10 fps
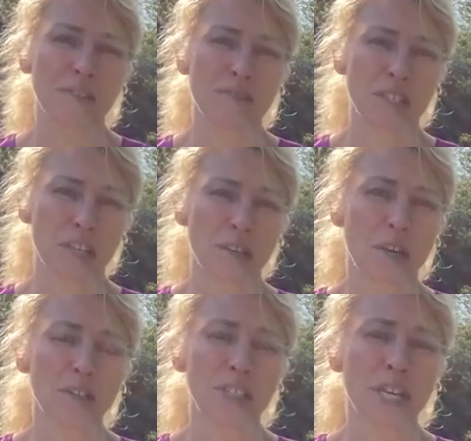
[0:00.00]
of the video,
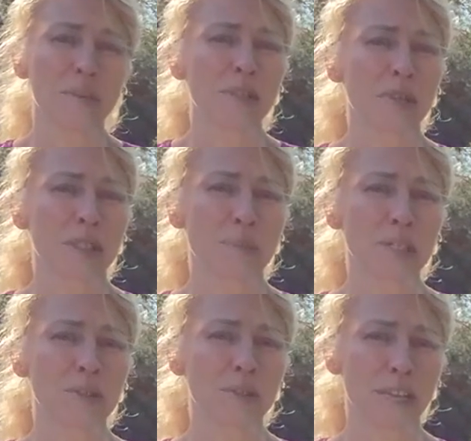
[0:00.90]
I'll share with you a
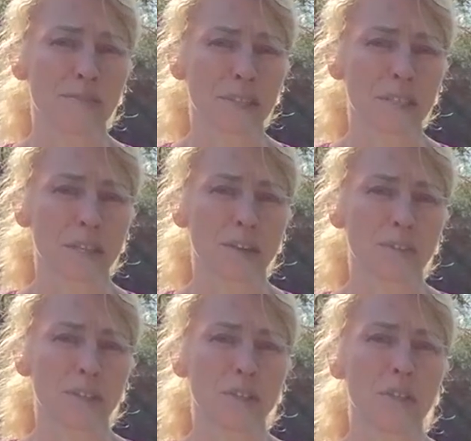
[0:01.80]
special savings code that you